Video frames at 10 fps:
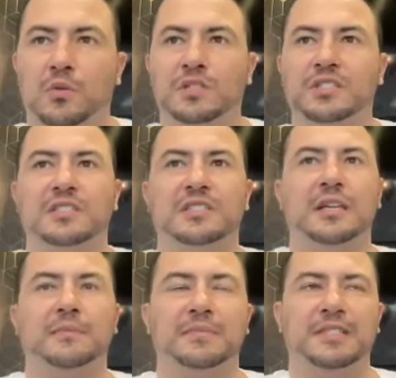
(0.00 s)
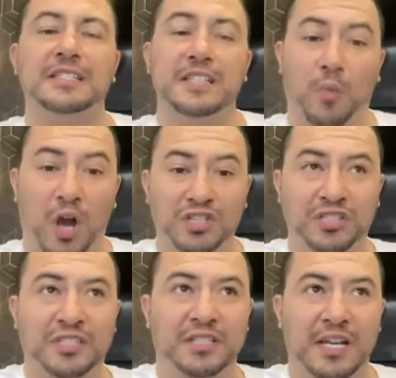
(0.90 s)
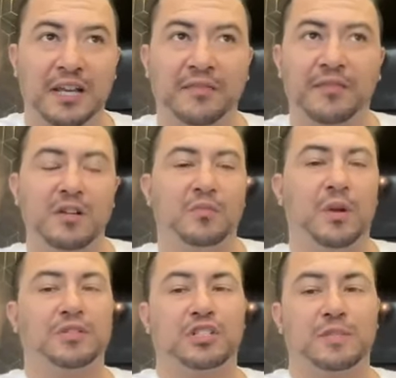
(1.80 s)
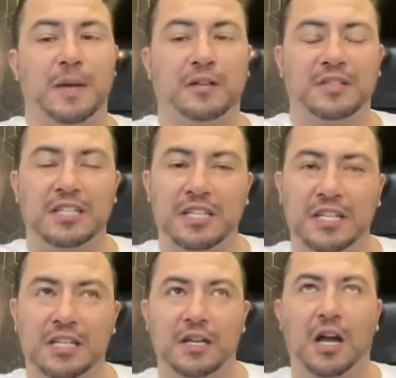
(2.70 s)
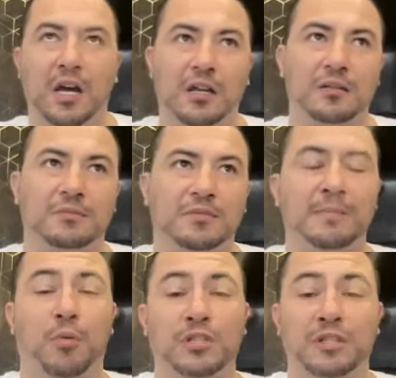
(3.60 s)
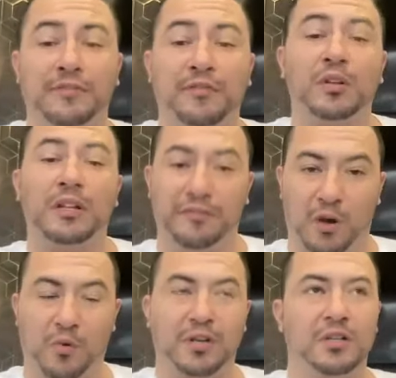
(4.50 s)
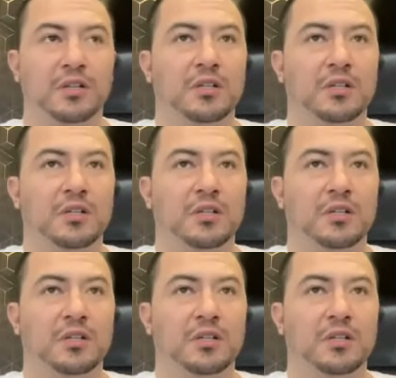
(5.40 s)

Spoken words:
what's his name? Denzel Washington gave, where he talked about the key, the importance of falling forward.